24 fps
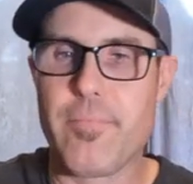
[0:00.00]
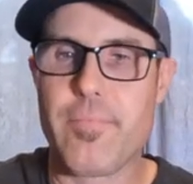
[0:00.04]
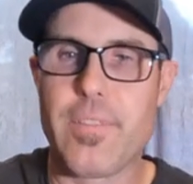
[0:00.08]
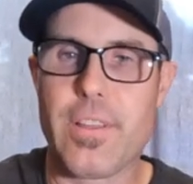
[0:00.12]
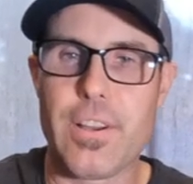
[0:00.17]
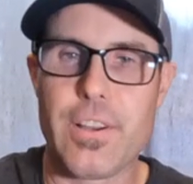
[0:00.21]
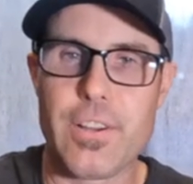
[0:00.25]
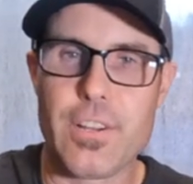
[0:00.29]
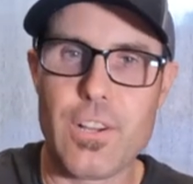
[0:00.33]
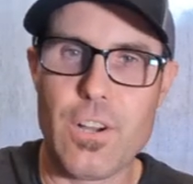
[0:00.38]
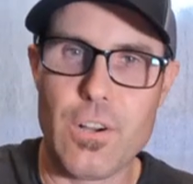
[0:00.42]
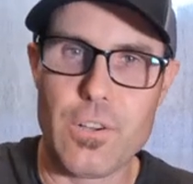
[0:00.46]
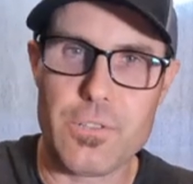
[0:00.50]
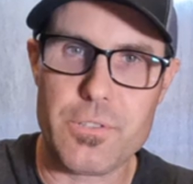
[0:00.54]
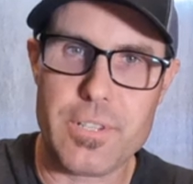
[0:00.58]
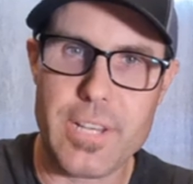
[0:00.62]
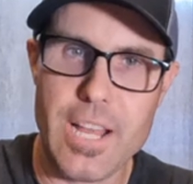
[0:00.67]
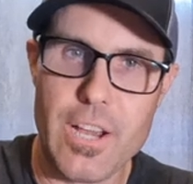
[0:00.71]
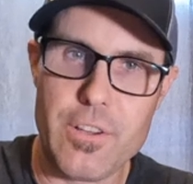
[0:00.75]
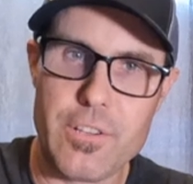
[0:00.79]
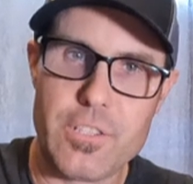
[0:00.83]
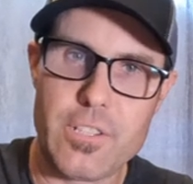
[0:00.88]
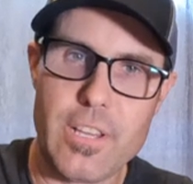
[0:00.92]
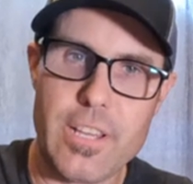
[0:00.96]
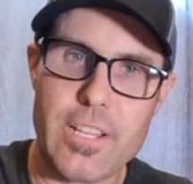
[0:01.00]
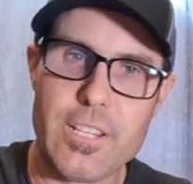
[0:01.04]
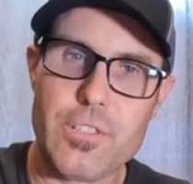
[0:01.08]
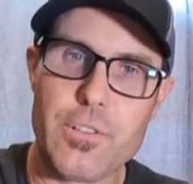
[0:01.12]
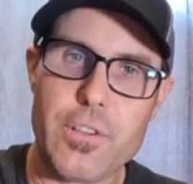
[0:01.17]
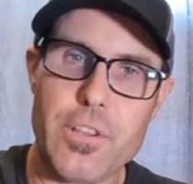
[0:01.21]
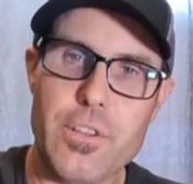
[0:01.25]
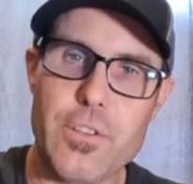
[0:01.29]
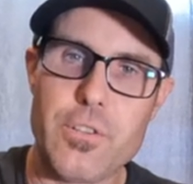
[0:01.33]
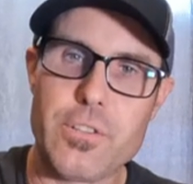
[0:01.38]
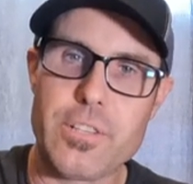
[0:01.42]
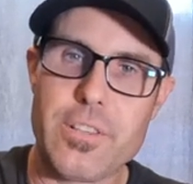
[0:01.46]
There you go, so now it's good, so
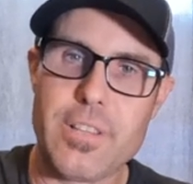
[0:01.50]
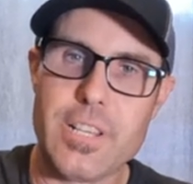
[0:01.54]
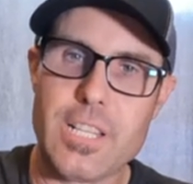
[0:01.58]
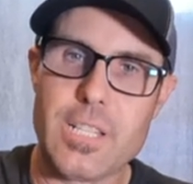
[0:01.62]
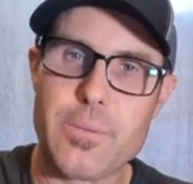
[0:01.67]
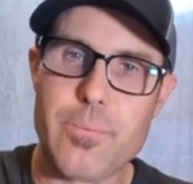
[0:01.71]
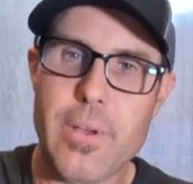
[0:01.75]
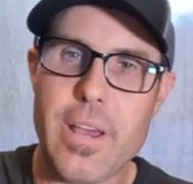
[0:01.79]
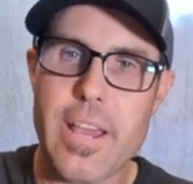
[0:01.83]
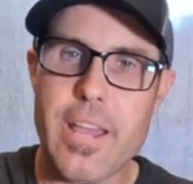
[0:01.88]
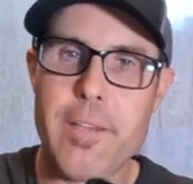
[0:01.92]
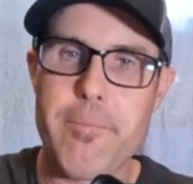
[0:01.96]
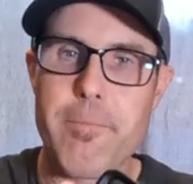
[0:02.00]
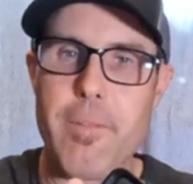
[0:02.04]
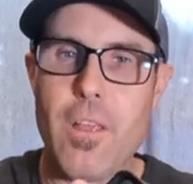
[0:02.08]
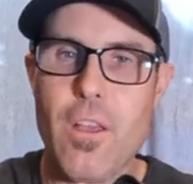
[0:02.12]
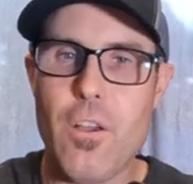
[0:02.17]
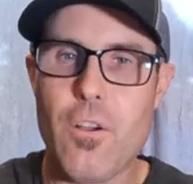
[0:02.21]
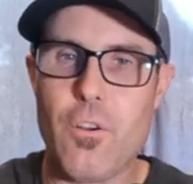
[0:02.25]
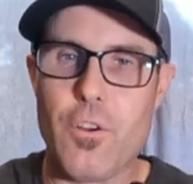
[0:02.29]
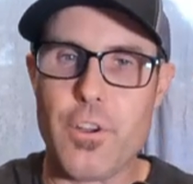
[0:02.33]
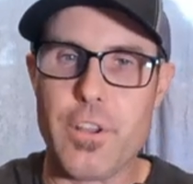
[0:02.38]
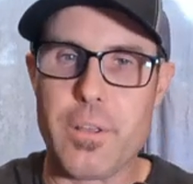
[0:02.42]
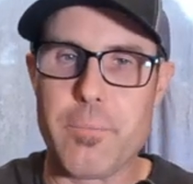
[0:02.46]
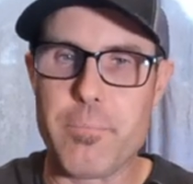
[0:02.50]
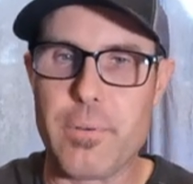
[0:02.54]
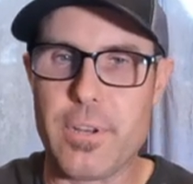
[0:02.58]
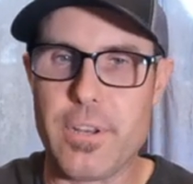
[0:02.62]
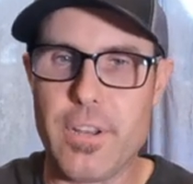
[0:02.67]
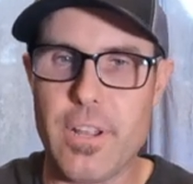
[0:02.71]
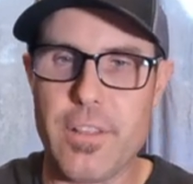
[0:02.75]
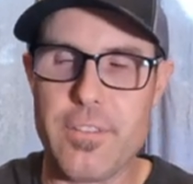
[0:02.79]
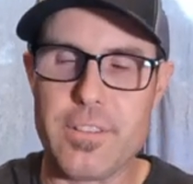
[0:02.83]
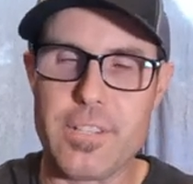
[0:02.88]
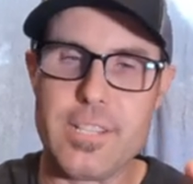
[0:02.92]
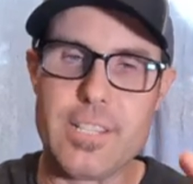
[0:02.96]
you can use it this way, or you can put
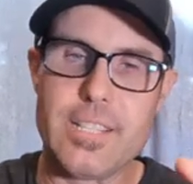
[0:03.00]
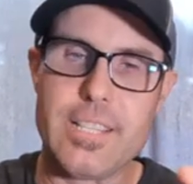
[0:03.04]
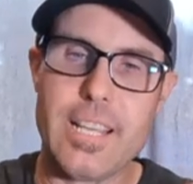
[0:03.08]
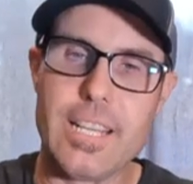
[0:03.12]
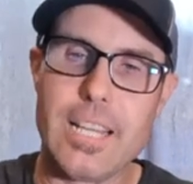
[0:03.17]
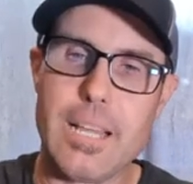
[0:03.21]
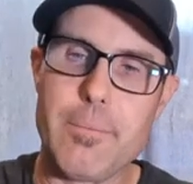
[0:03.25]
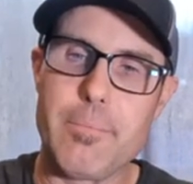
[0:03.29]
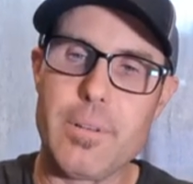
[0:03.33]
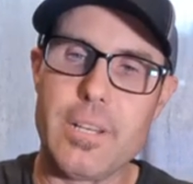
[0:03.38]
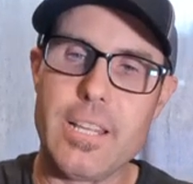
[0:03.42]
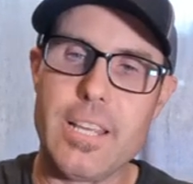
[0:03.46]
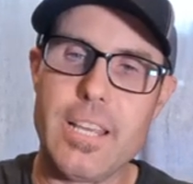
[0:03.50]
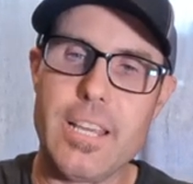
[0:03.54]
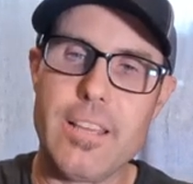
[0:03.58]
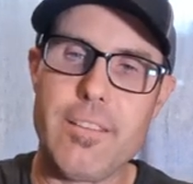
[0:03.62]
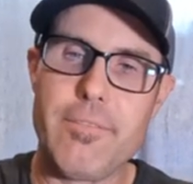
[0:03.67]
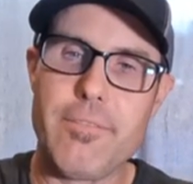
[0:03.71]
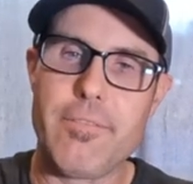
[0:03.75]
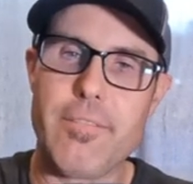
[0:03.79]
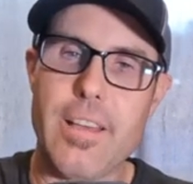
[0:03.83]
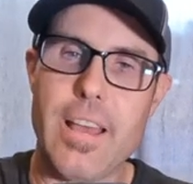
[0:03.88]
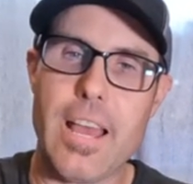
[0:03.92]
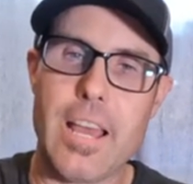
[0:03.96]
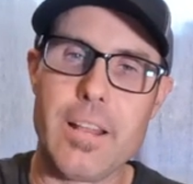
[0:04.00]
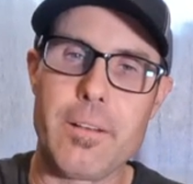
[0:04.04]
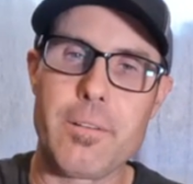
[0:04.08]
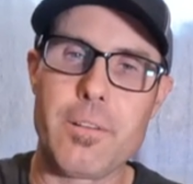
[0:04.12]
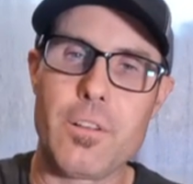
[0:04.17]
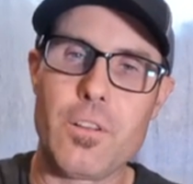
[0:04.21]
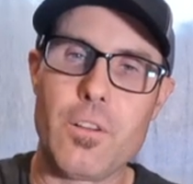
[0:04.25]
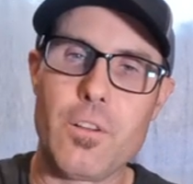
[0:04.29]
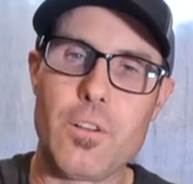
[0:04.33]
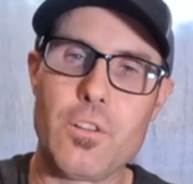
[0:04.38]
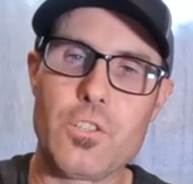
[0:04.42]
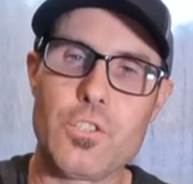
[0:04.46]
it on the stick, I believe,
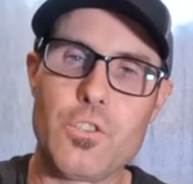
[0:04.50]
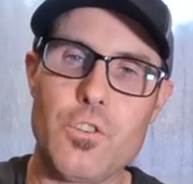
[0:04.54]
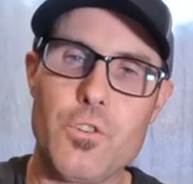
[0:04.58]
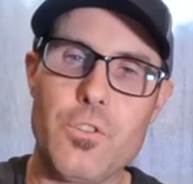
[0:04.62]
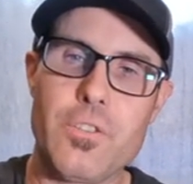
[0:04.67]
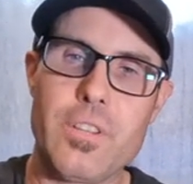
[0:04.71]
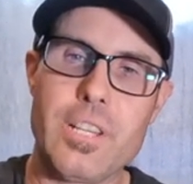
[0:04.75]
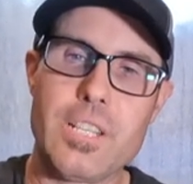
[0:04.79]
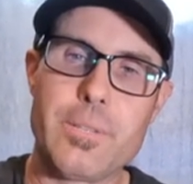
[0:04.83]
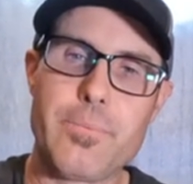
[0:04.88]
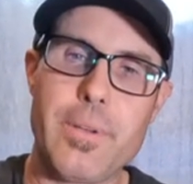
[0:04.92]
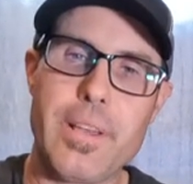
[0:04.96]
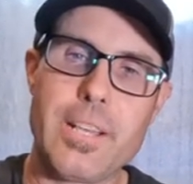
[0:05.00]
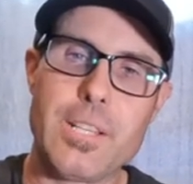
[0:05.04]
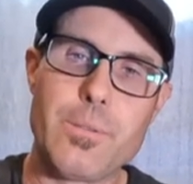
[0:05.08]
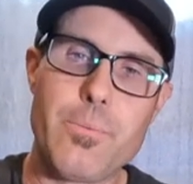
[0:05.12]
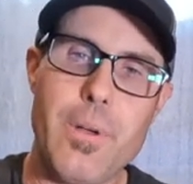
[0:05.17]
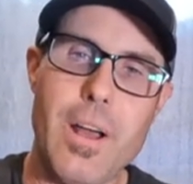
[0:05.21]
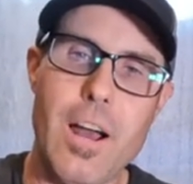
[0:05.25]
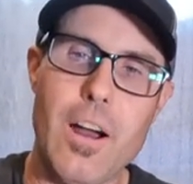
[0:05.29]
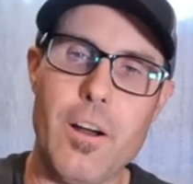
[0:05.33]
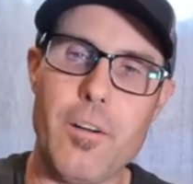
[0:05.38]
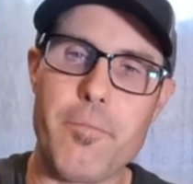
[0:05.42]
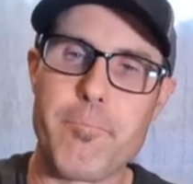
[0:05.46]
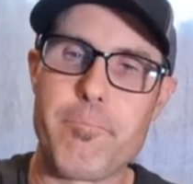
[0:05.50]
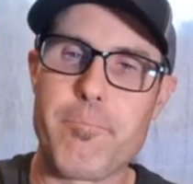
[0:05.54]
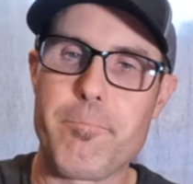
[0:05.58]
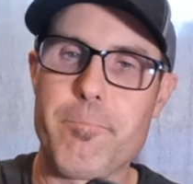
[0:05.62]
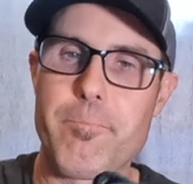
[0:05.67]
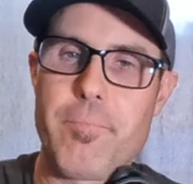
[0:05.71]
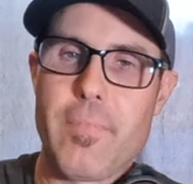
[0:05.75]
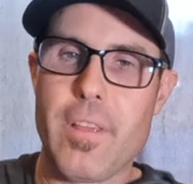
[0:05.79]
and shoot this way as well.